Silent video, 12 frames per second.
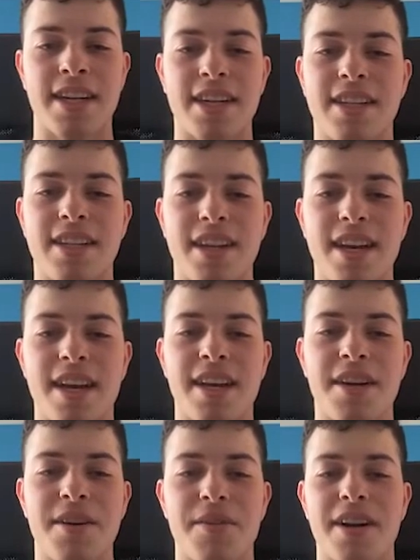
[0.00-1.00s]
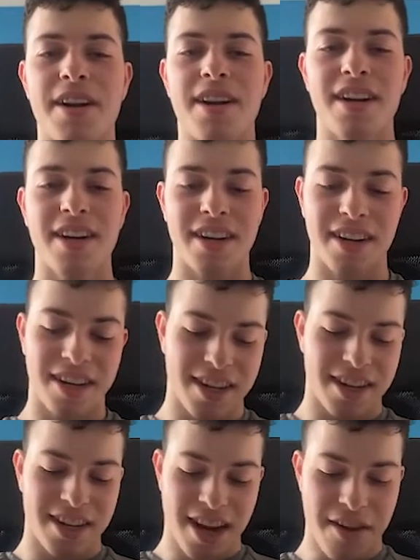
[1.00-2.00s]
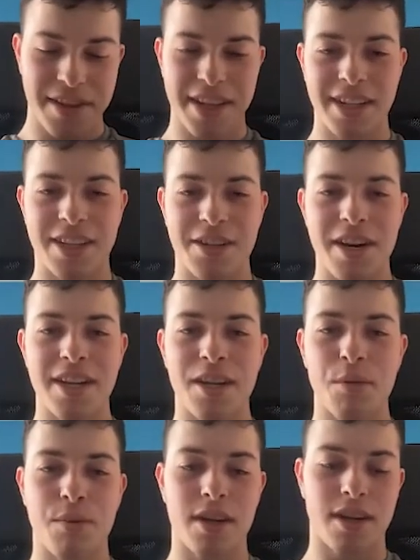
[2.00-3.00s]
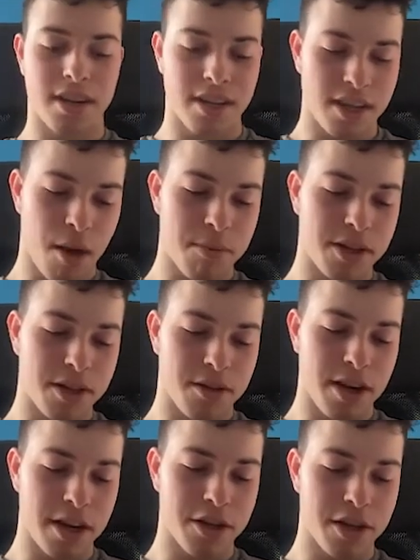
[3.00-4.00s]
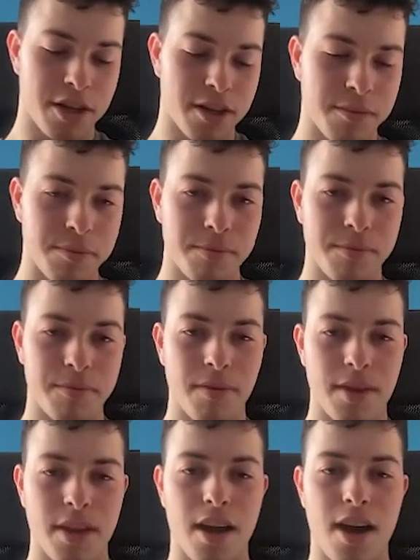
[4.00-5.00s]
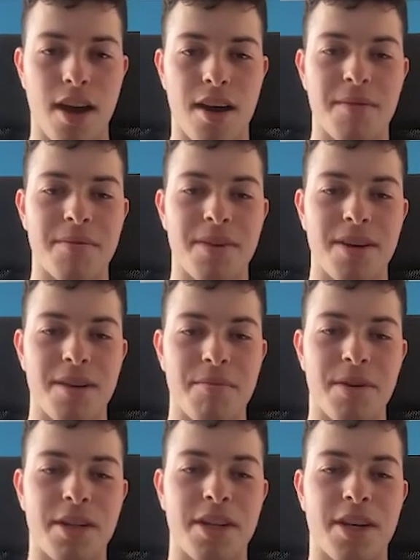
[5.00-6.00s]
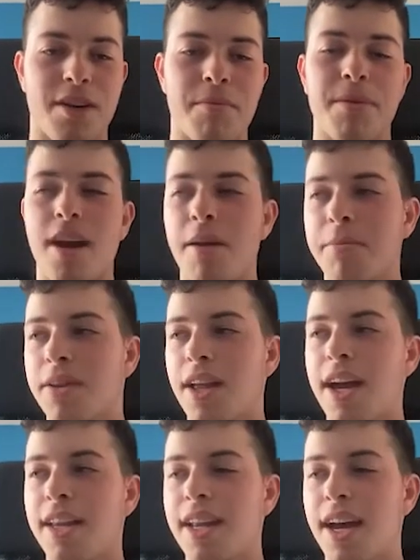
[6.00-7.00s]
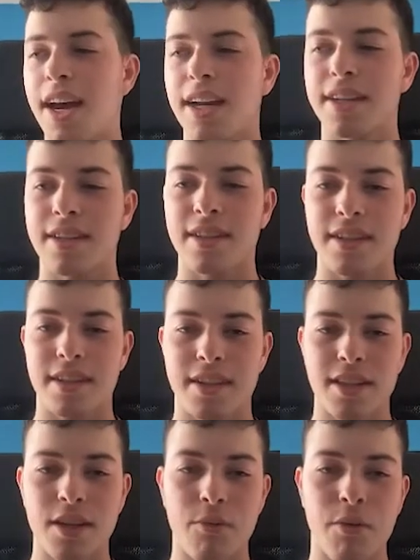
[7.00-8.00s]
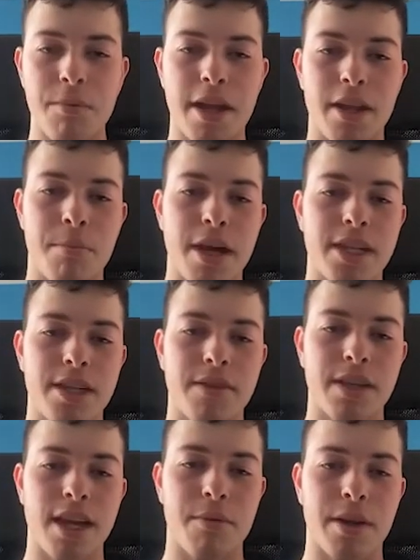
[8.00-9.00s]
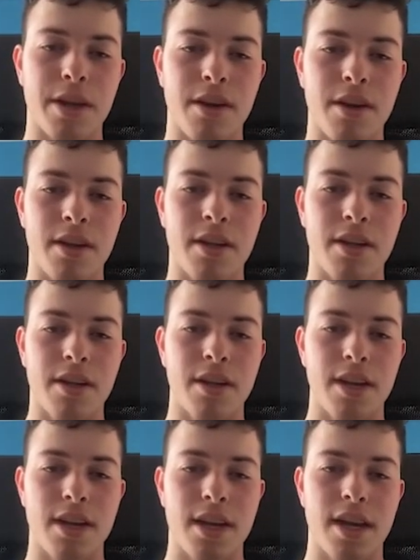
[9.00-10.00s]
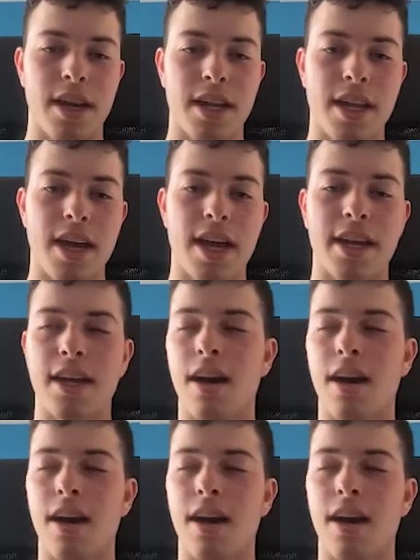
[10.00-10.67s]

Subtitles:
is today, where everything is trending, but in the opposite direction. But I'm glad that we made the best of it that we could, and that